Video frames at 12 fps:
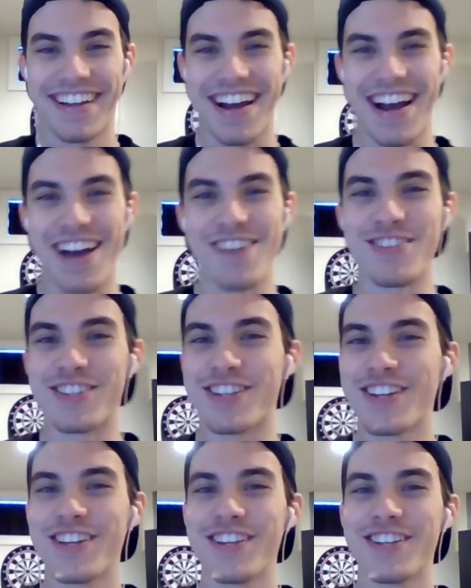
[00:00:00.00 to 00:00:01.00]
I was
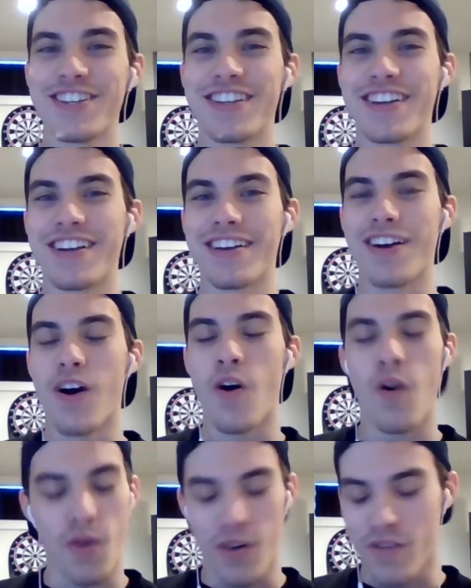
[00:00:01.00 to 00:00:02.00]

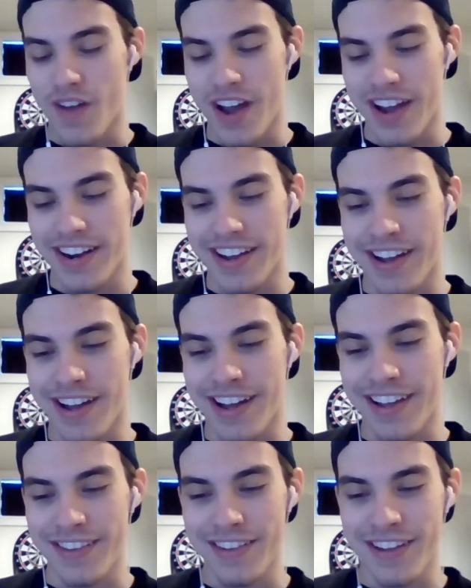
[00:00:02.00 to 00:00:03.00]
horrified.
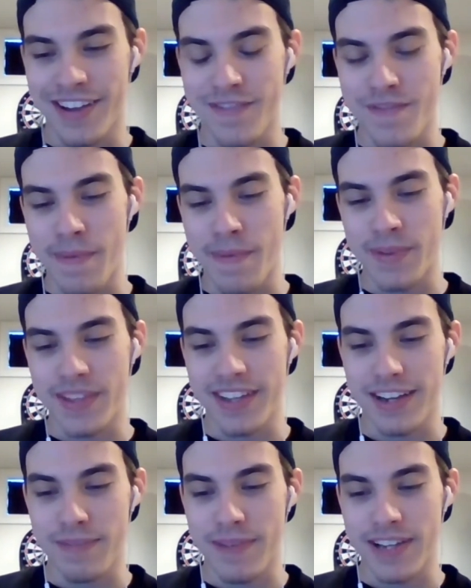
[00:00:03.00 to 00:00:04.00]
I remember
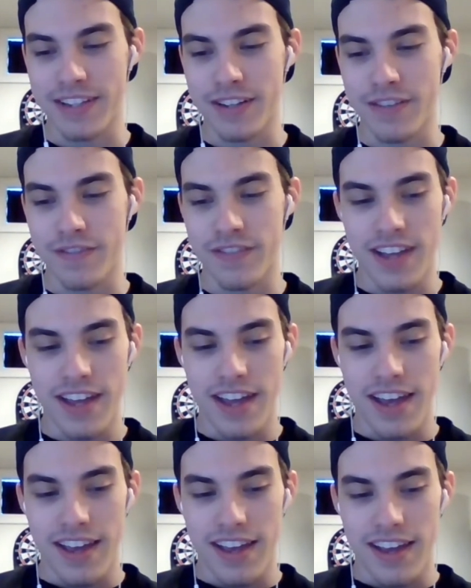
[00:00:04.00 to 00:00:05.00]
thinking to myself,
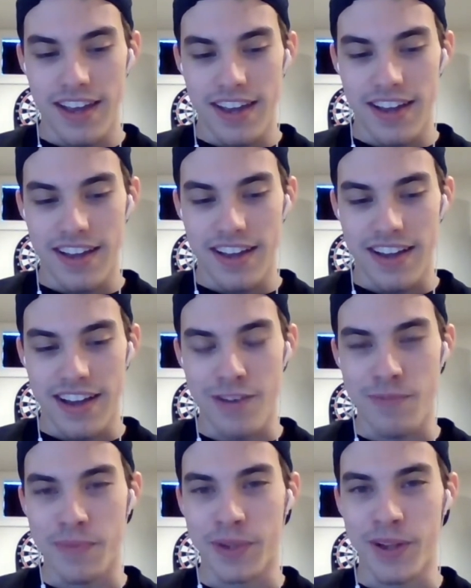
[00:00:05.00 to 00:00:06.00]
"I
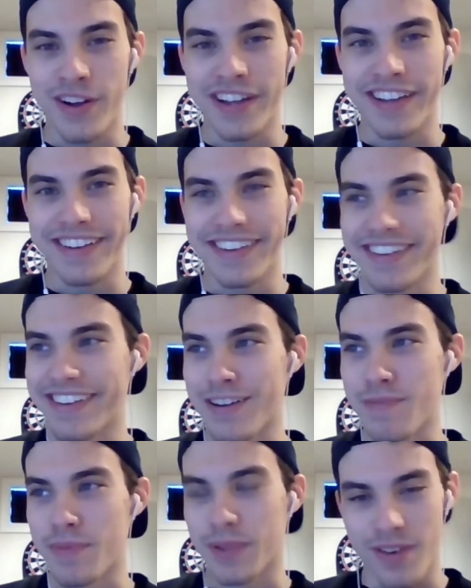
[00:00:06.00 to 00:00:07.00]
don't belong here. I
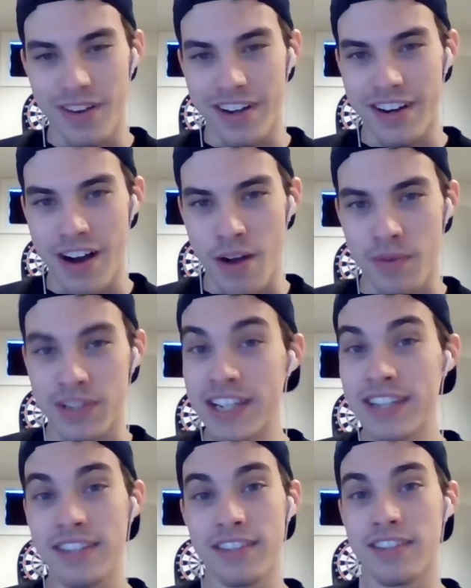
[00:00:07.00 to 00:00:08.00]
don't belong here." I was
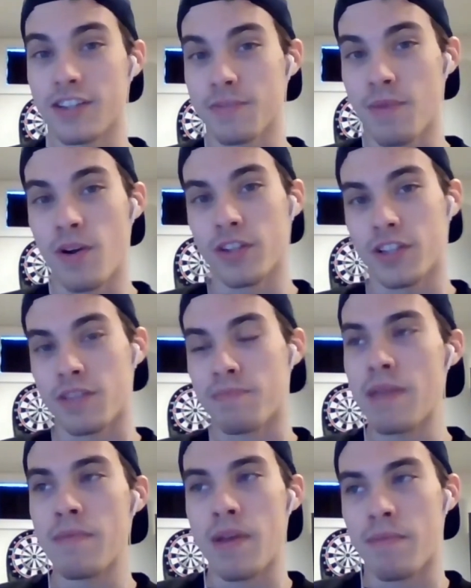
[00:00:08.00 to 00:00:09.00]
easily the smallest,
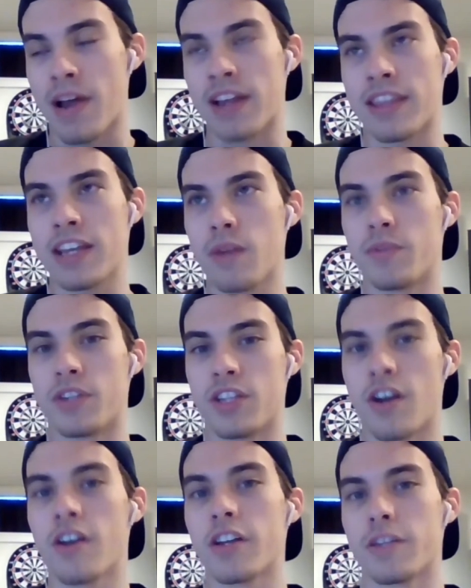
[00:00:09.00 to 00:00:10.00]
and I think I was the
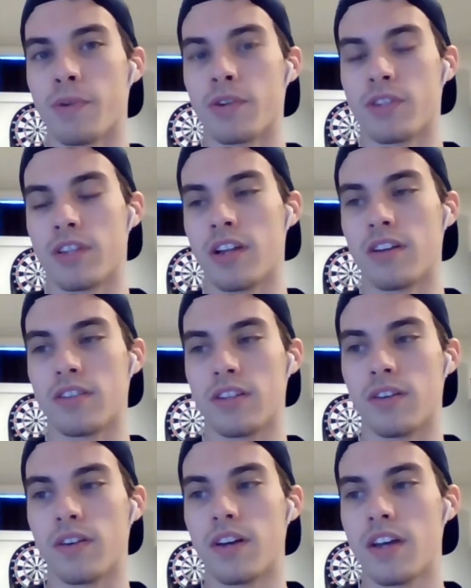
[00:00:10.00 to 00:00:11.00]
youngest person there
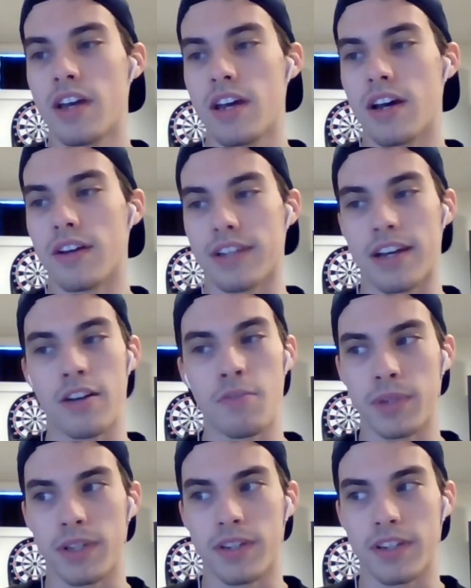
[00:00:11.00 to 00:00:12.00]
too. I was like, "I don't
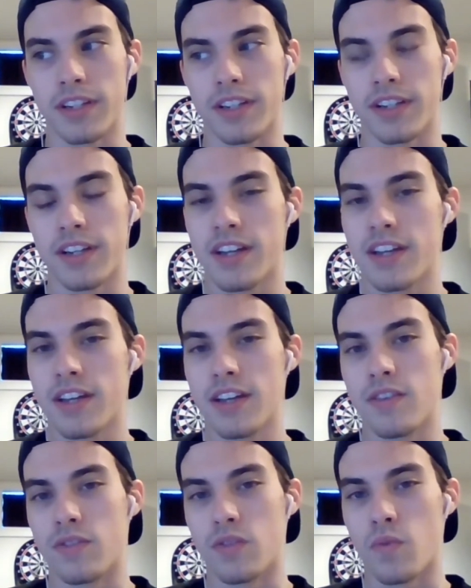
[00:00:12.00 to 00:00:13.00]
belong here."
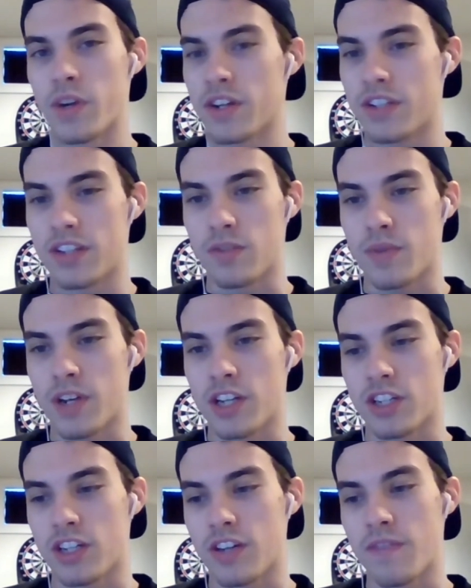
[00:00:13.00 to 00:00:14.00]
It was a weird
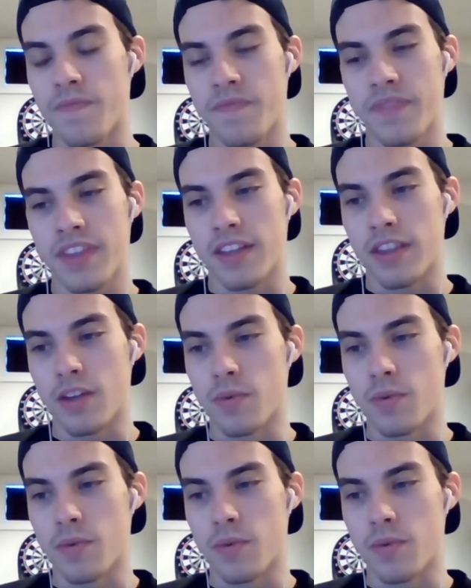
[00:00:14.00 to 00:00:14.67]
situation. There was